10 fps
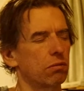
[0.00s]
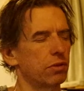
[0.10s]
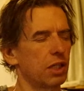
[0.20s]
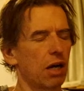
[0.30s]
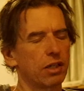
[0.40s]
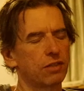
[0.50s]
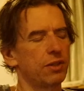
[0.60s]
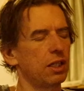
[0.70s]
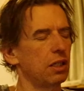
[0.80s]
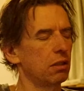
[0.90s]
the
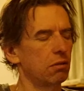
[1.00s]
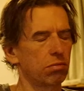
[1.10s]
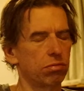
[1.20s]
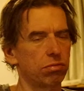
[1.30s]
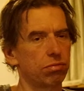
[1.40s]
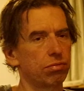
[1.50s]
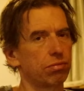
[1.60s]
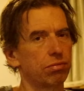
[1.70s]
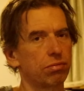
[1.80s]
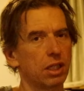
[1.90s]
RSB,
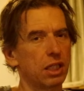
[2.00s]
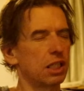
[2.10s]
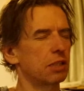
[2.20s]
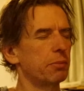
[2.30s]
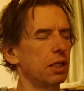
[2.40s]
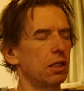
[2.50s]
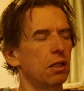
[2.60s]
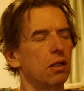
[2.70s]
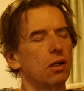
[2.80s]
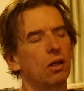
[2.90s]
NASB,
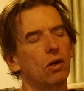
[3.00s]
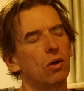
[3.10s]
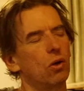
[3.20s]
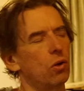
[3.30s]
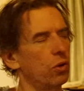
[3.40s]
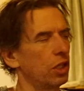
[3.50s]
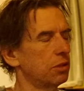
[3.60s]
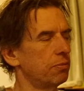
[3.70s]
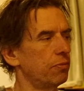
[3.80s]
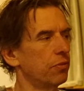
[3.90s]
all those,
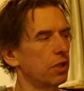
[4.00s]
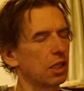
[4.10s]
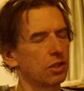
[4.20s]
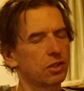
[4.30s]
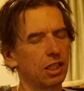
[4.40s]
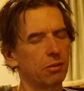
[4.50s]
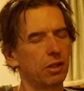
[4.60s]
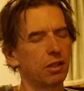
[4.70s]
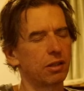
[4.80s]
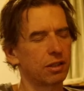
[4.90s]
you can see them,
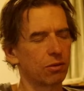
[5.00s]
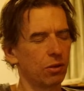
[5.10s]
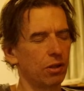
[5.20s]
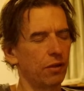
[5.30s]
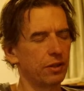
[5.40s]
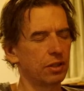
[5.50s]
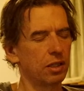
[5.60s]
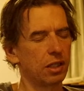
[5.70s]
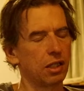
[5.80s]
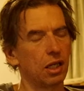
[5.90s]
they're all on the
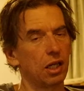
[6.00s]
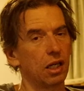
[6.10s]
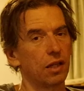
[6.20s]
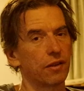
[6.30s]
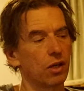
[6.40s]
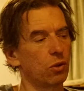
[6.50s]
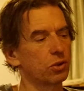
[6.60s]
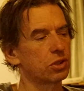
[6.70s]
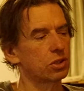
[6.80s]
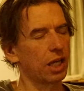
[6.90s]
internet. They all
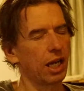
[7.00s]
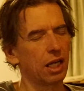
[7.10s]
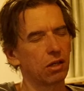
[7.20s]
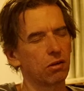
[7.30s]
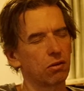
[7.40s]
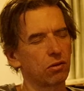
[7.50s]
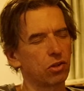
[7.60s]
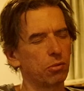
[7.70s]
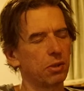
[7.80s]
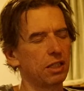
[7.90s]
say, "Do
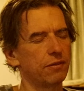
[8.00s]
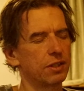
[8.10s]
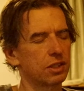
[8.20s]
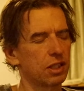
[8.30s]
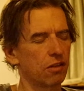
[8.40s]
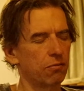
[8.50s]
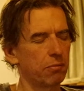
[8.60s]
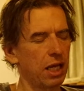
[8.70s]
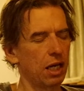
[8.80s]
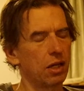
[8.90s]
you believe in the Son of
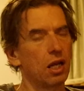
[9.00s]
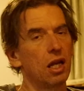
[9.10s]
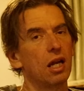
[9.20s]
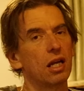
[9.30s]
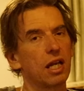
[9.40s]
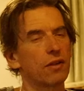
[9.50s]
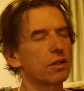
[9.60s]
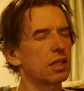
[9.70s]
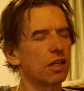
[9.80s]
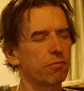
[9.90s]
Man?" Now, the
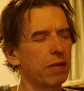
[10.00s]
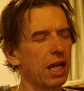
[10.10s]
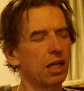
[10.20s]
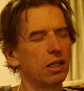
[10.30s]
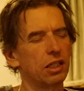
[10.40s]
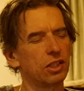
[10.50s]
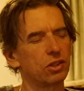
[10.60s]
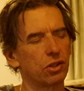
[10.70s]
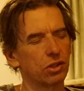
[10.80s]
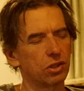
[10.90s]
Son of Man is
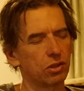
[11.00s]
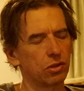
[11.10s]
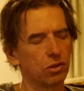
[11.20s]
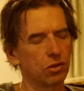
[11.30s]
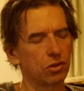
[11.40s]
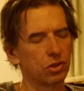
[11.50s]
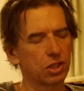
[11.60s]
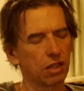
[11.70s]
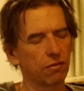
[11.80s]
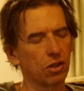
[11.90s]
not, the
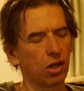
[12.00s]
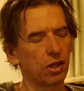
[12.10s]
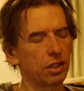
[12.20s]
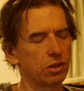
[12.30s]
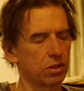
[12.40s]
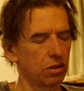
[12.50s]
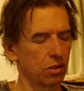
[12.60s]
Son of God is,